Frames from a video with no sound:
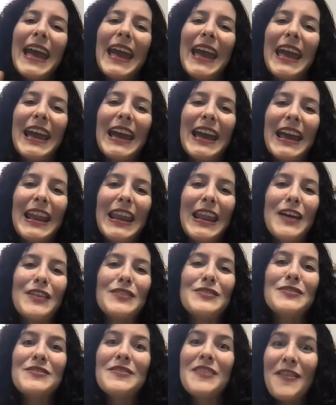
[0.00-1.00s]

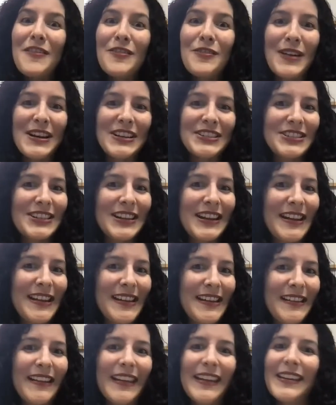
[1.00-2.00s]
And no
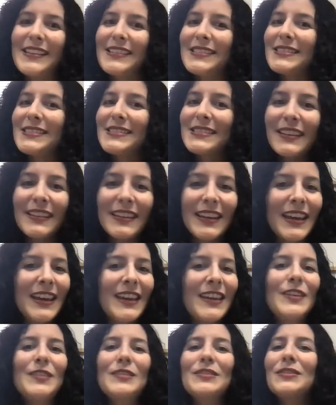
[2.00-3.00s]
question is silly.